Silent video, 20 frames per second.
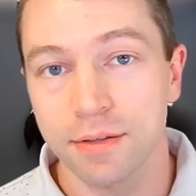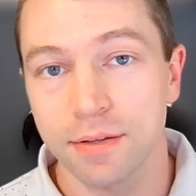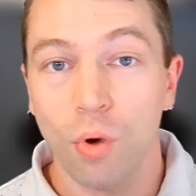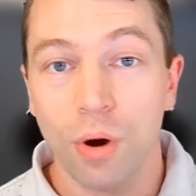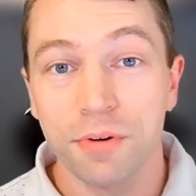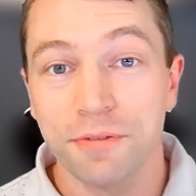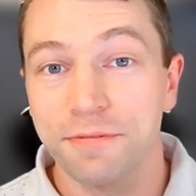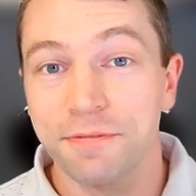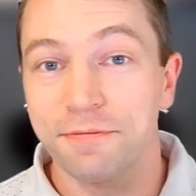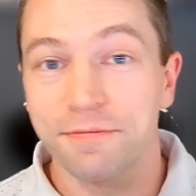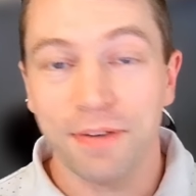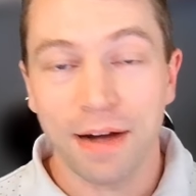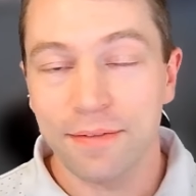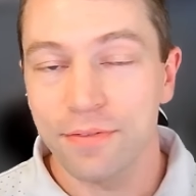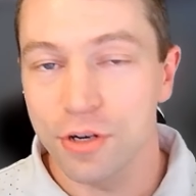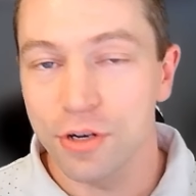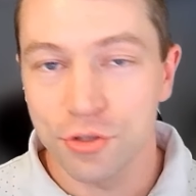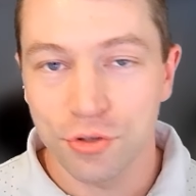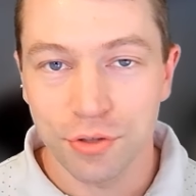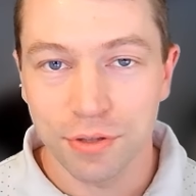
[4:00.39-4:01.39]
What would
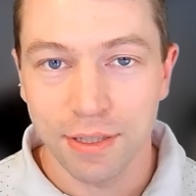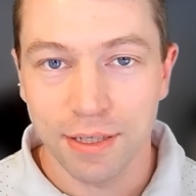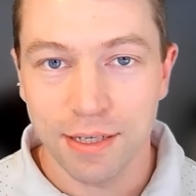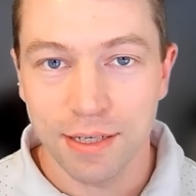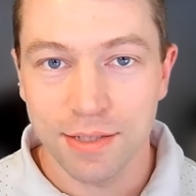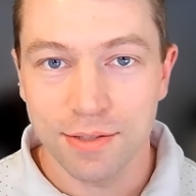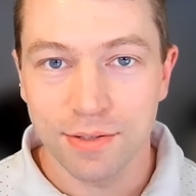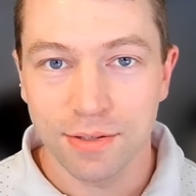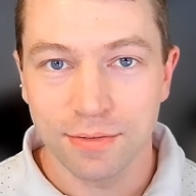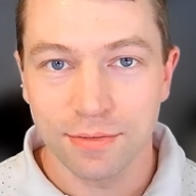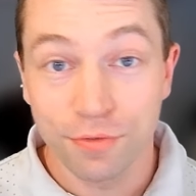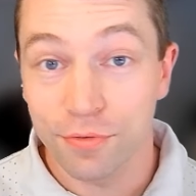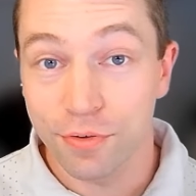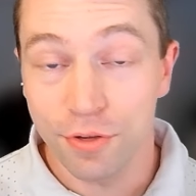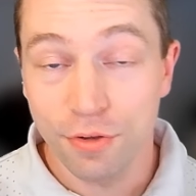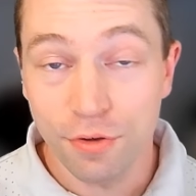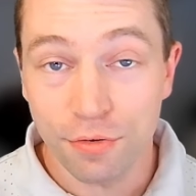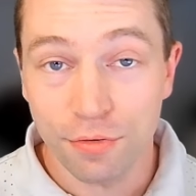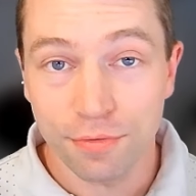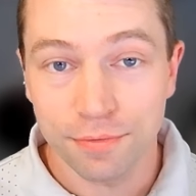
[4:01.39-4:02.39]
500 leads do for
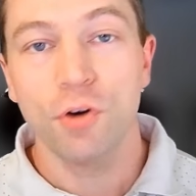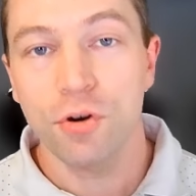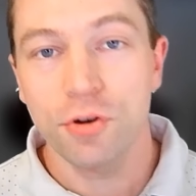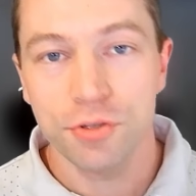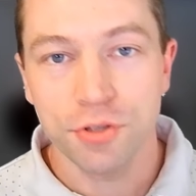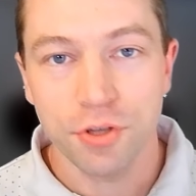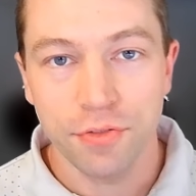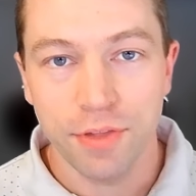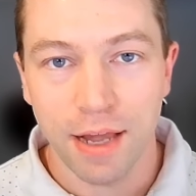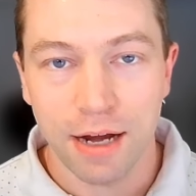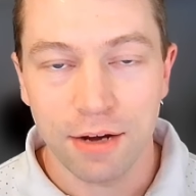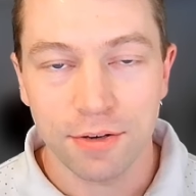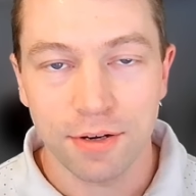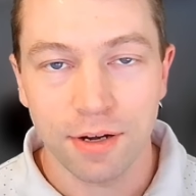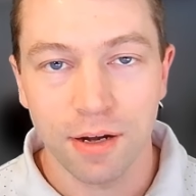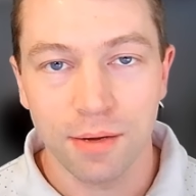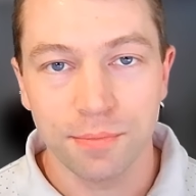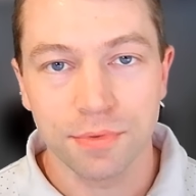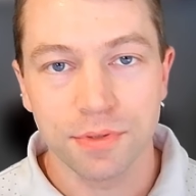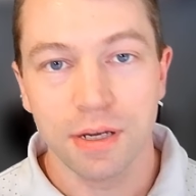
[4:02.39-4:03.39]
you? Focus on the
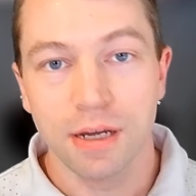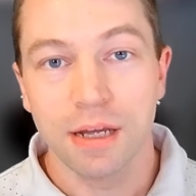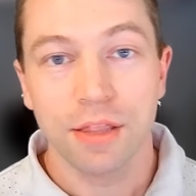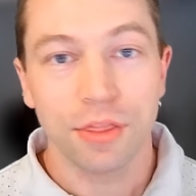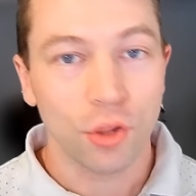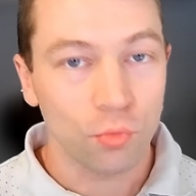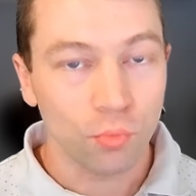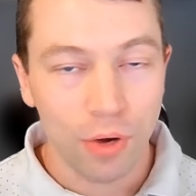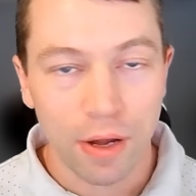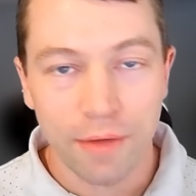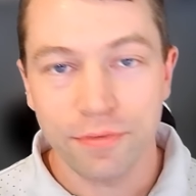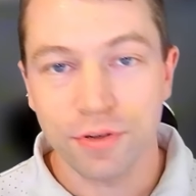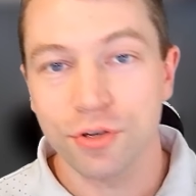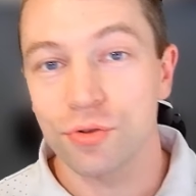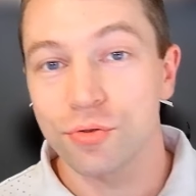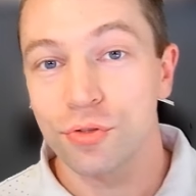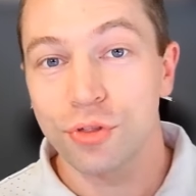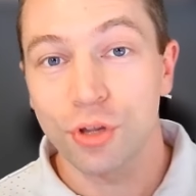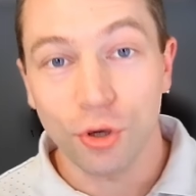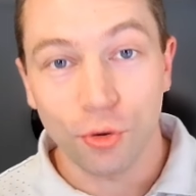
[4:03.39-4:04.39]
outcomes, the
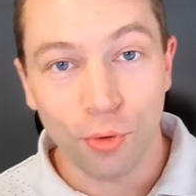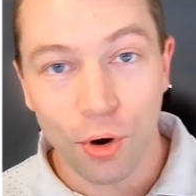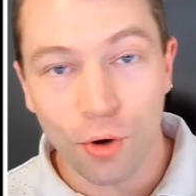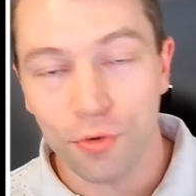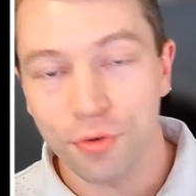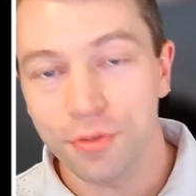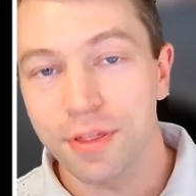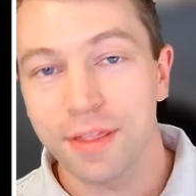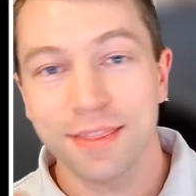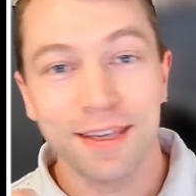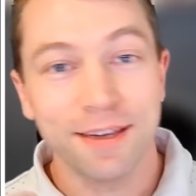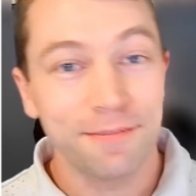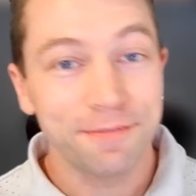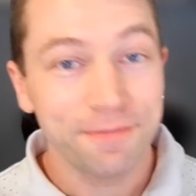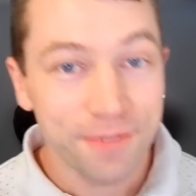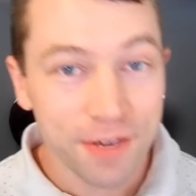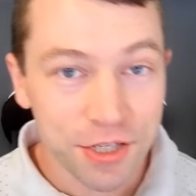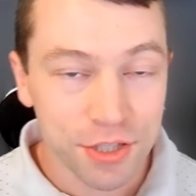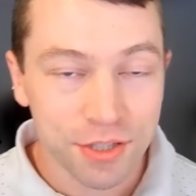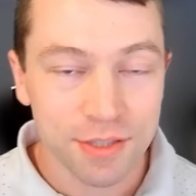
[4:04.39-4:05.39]
revenue, the growth, the
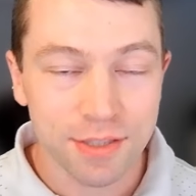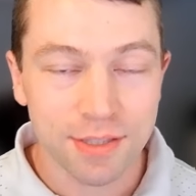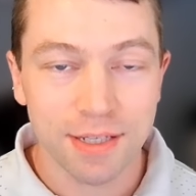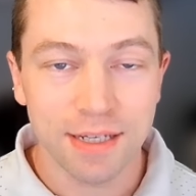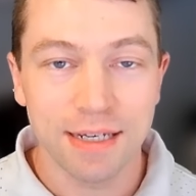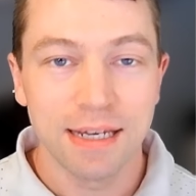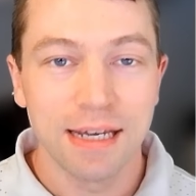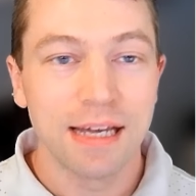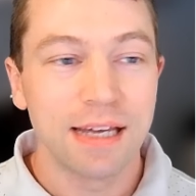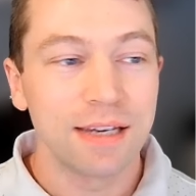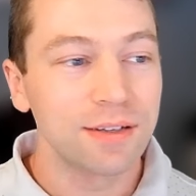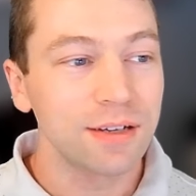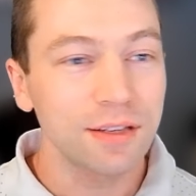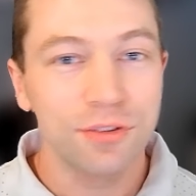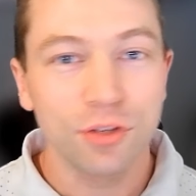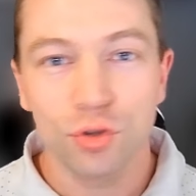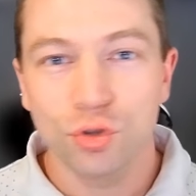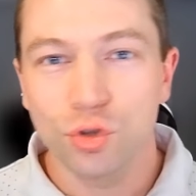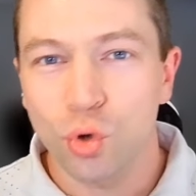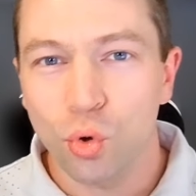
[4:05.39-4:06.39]
efficiency,
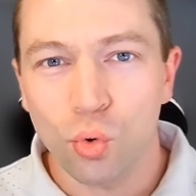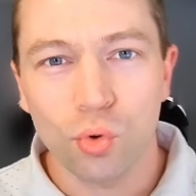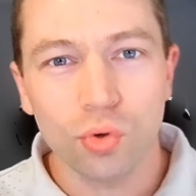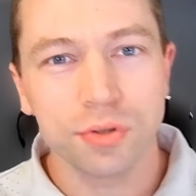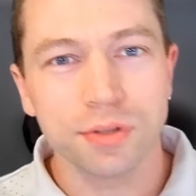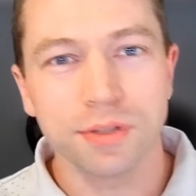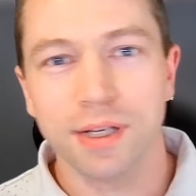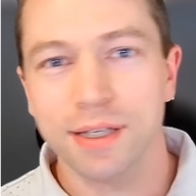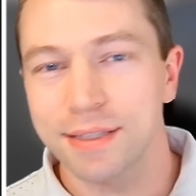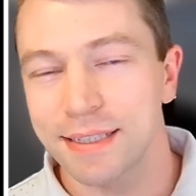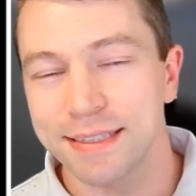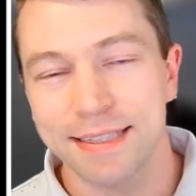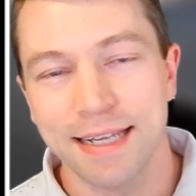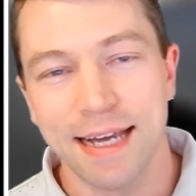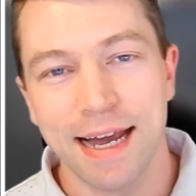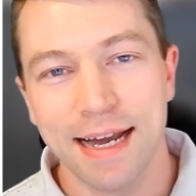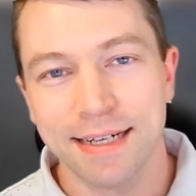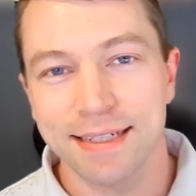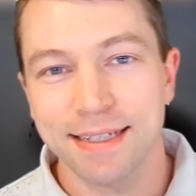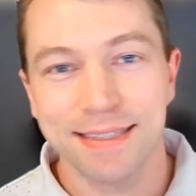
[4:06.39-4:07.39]
not the tools, not the
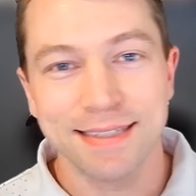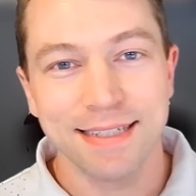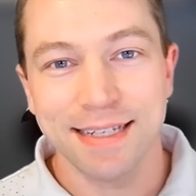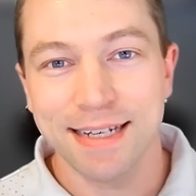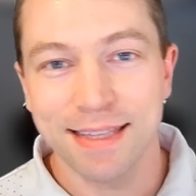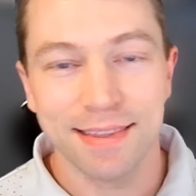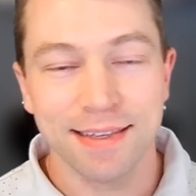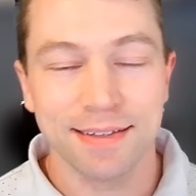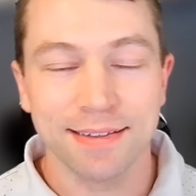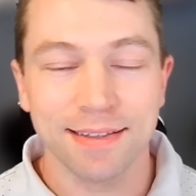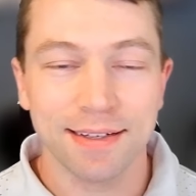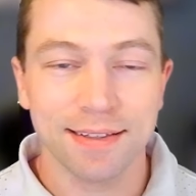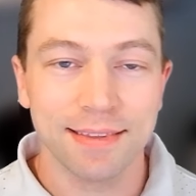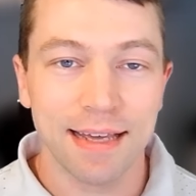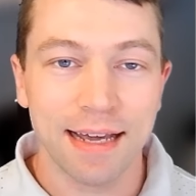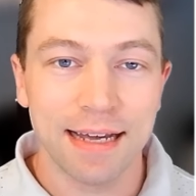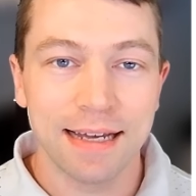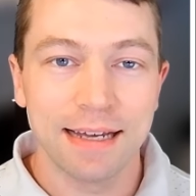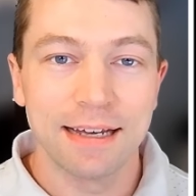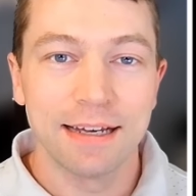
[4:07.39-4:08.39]
tactics, anything like
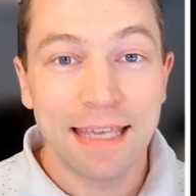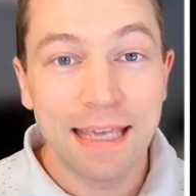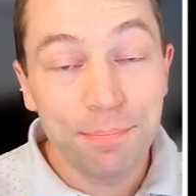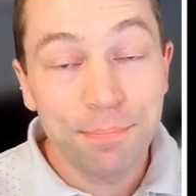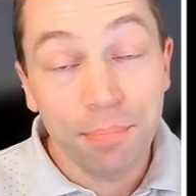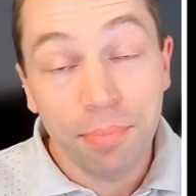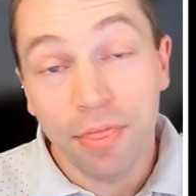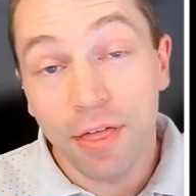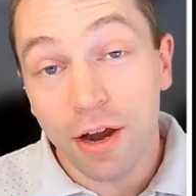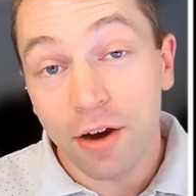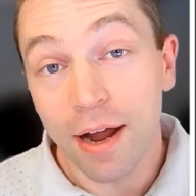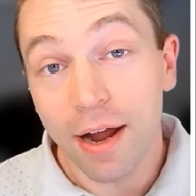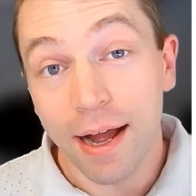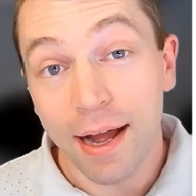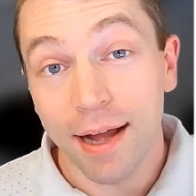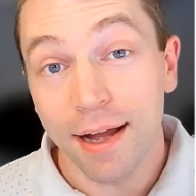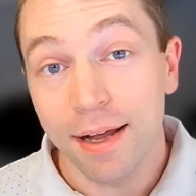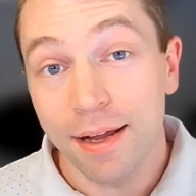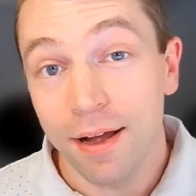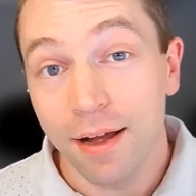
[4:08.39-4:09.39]
that. Keep their
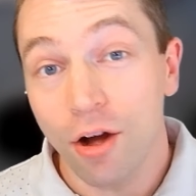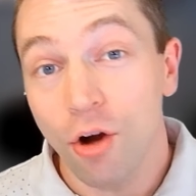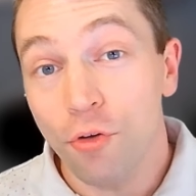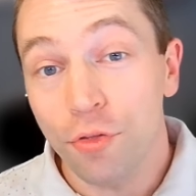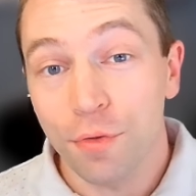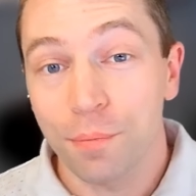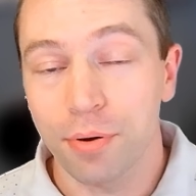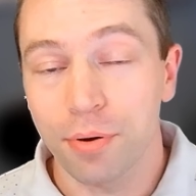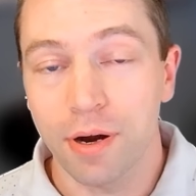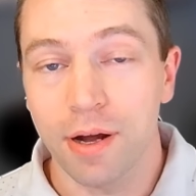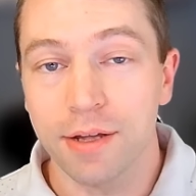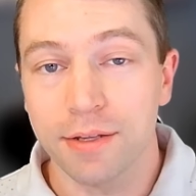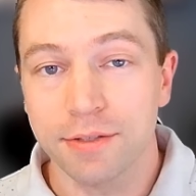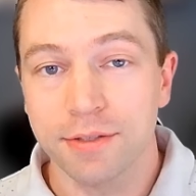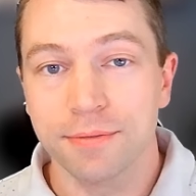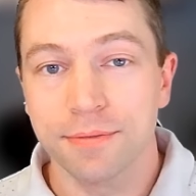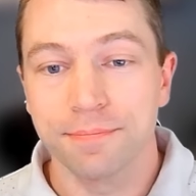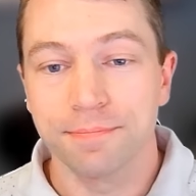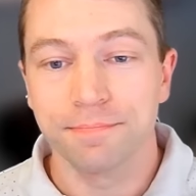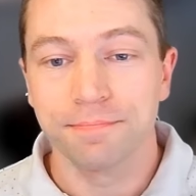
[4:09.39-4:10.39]
eye on the prize.